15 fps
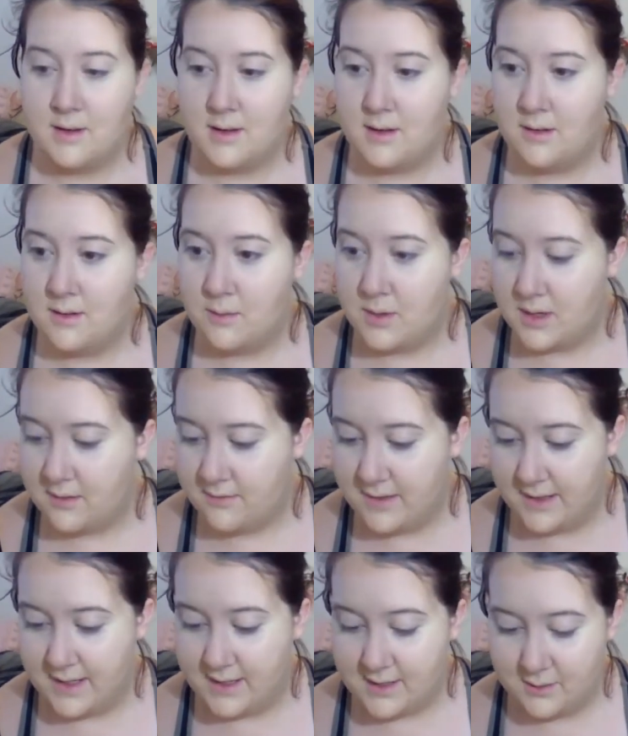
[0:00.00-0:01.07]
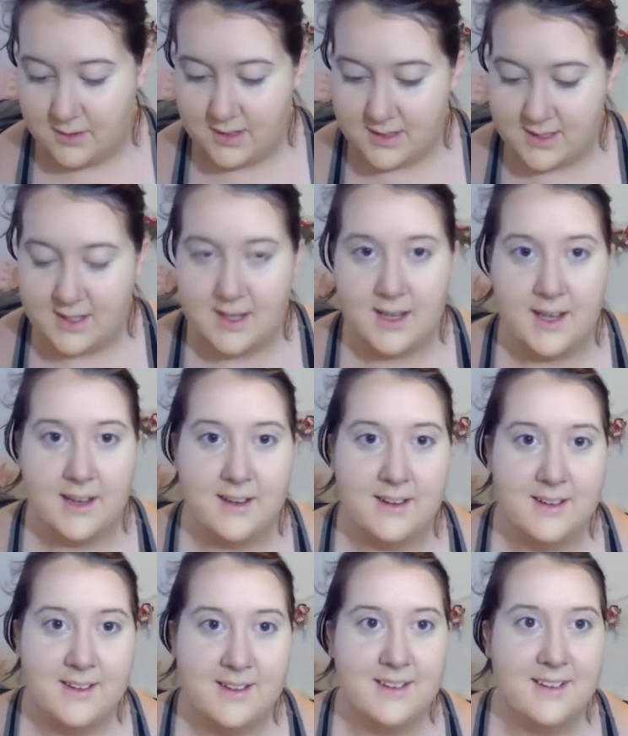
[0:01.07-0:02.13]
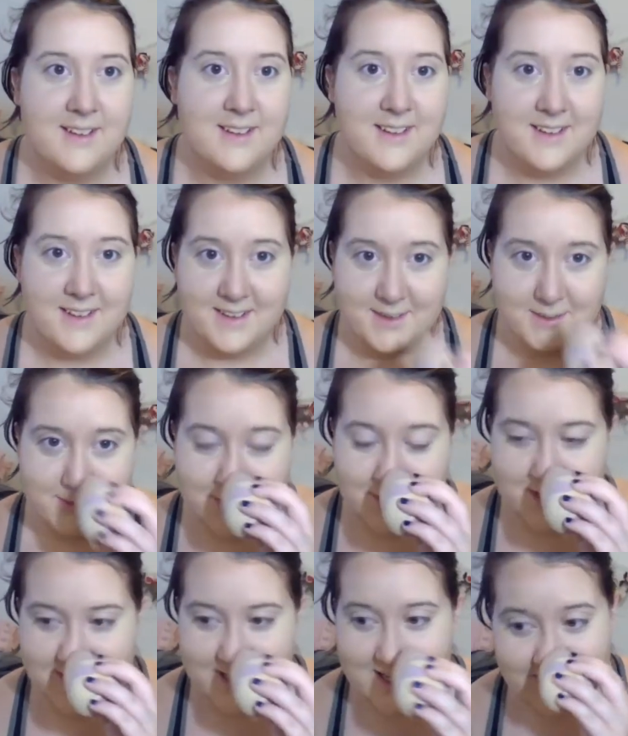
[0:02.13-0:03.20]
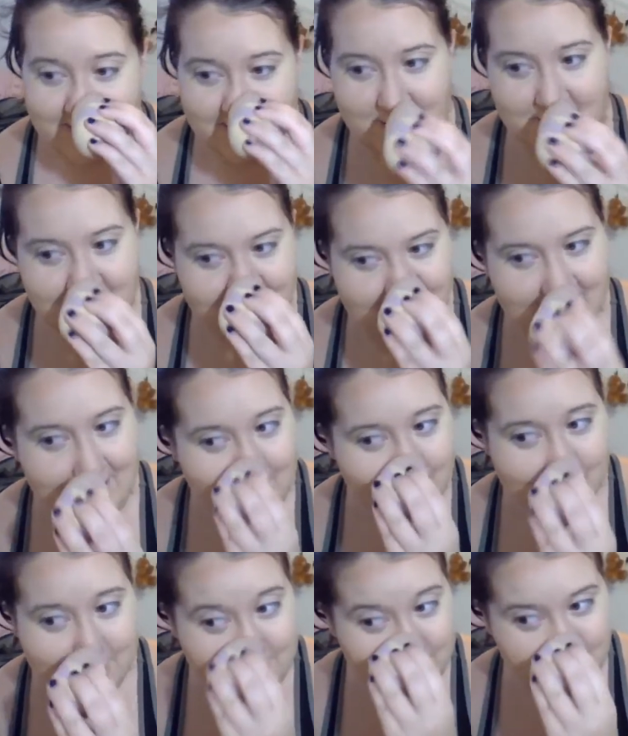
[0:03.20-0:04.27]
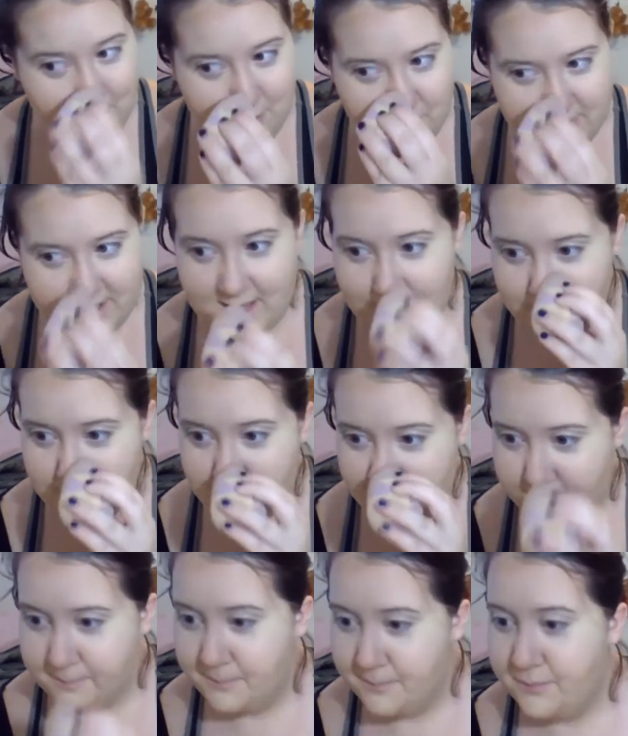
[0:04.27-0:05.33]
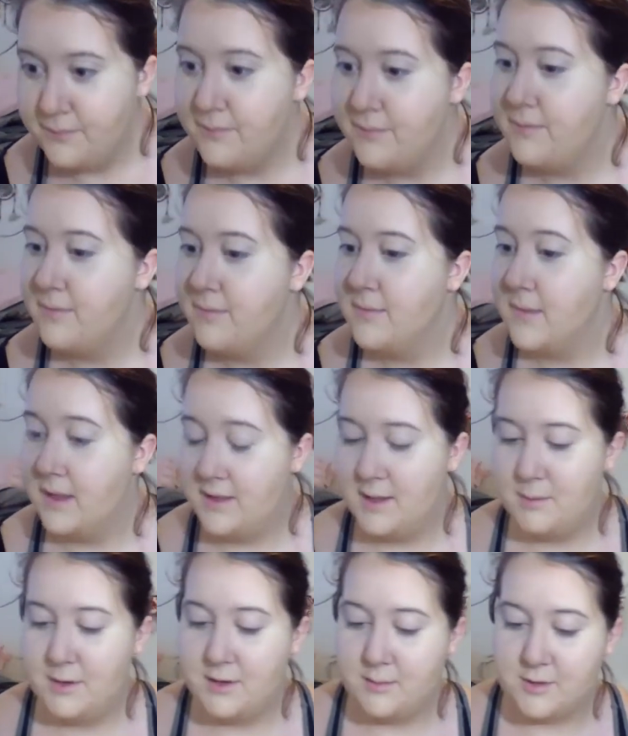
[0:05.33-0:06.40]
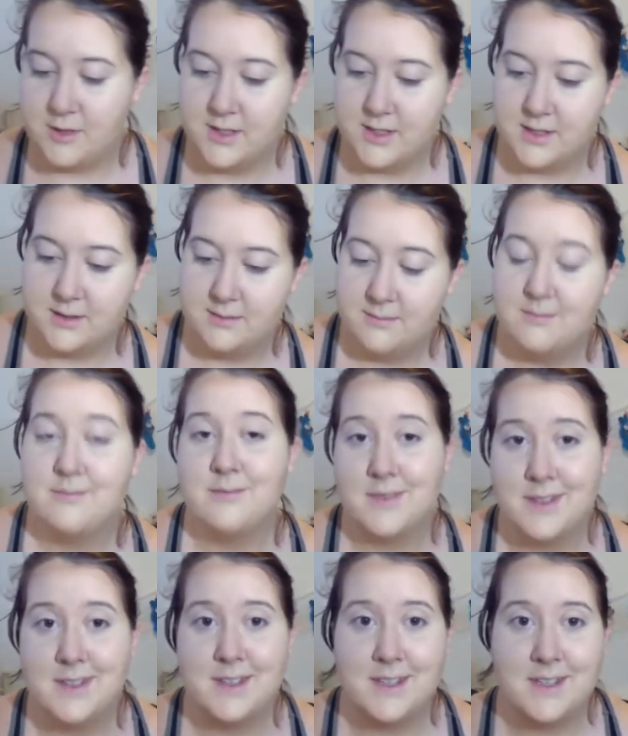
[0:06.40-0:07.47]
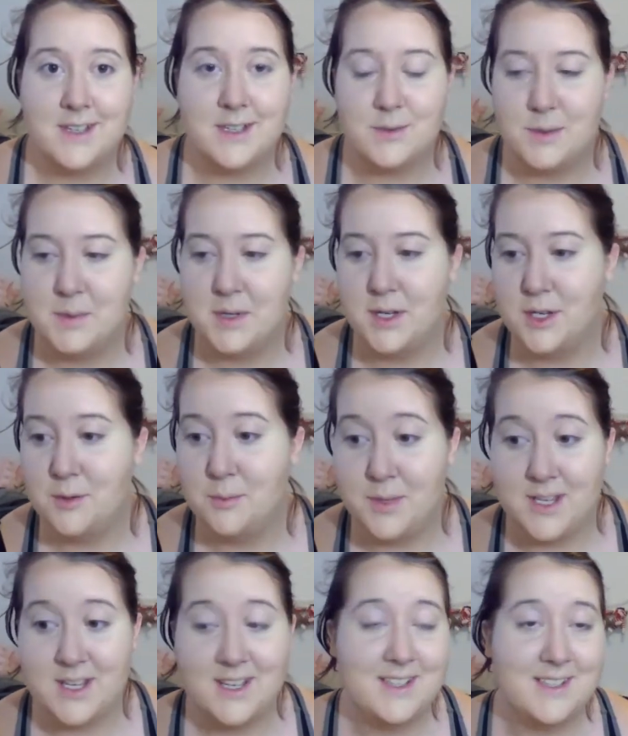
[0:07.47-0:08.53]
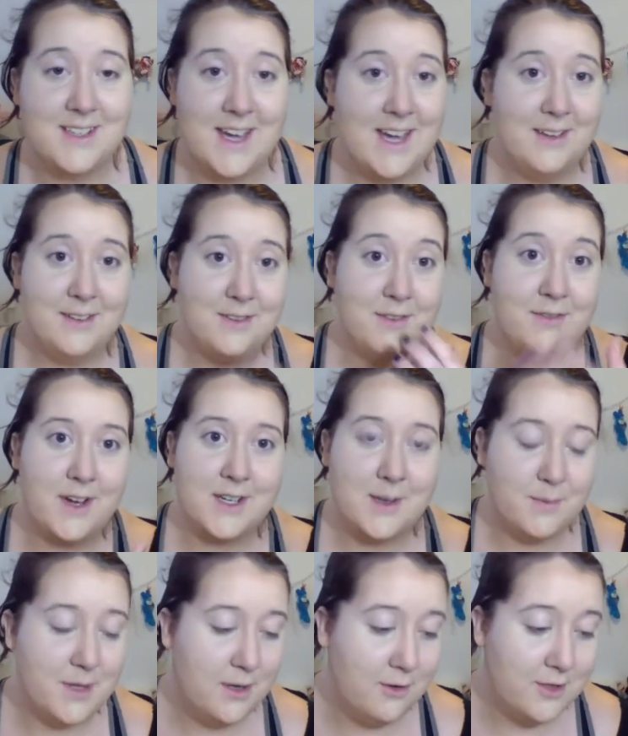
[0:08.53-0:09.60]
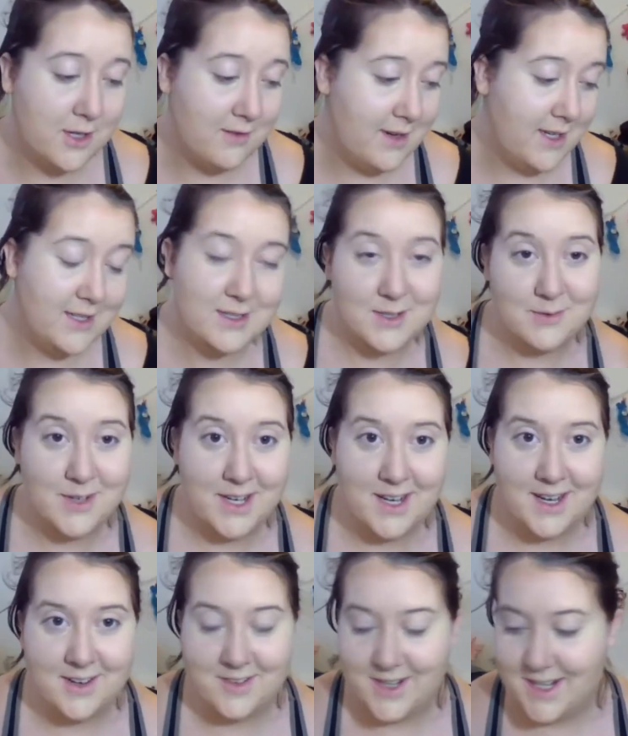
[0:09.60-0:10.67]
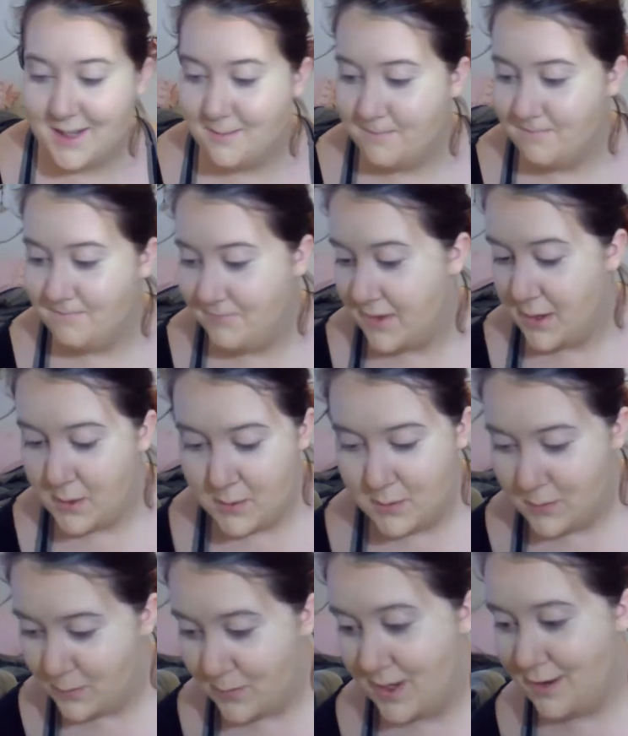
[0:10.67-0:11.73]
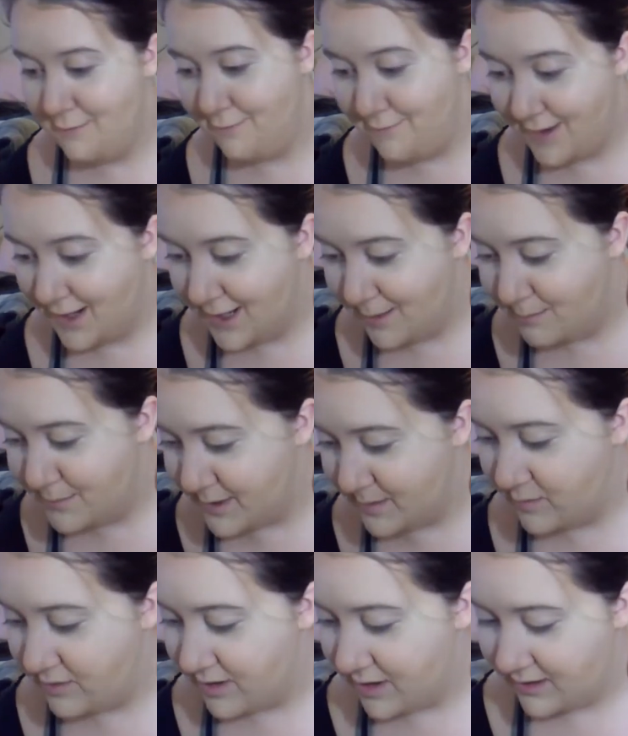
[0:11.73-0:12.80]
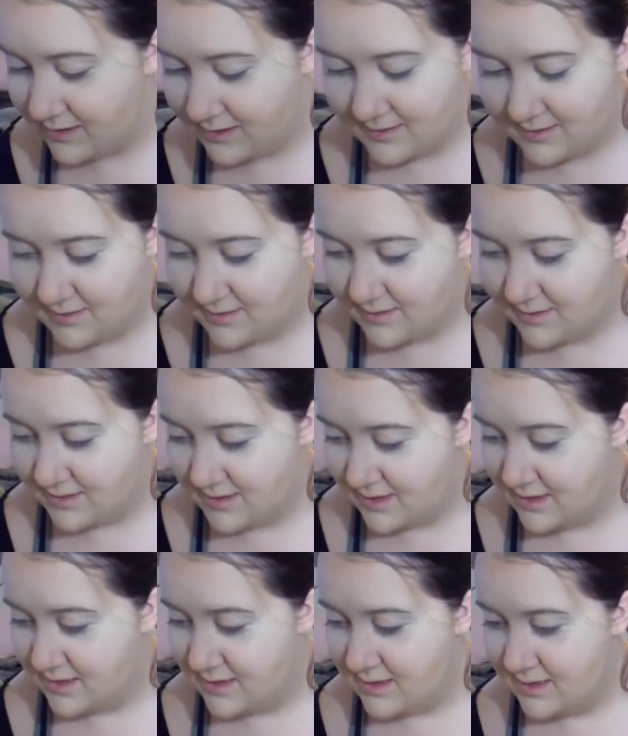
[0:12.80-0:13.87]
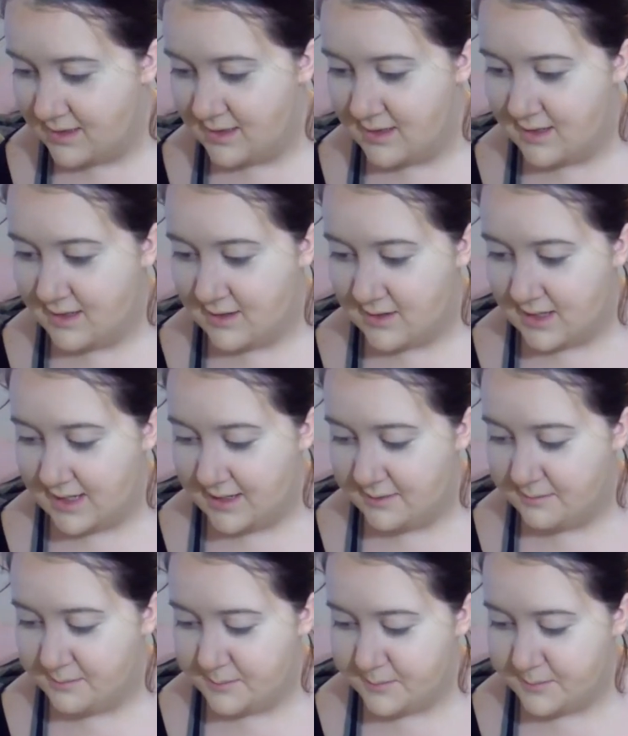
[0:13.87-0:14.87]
I don't know what I feel like doing today. I'm just like, I started it and I just don't know what the hell I'm doing. I think I'm gonna do bruises. I think that's what I'm gonna do because I fucked up the nose already, so why not, right? Why not fuck it up some more? Okay.